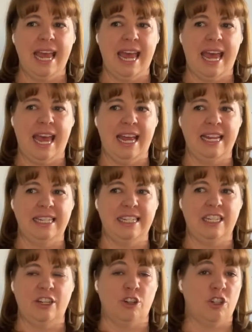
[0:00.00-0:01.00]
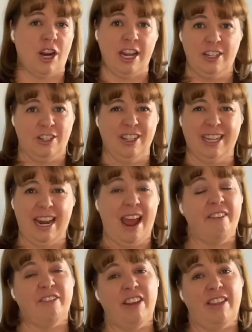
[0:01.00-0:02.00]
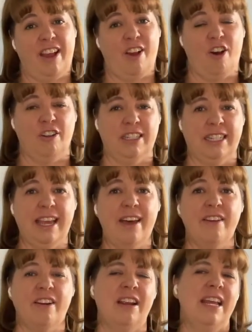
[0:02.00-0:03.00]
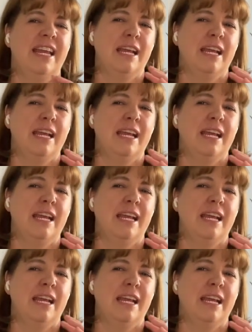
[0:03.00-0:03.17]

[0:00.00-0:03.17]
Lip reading: and you're trying to look at everything all together.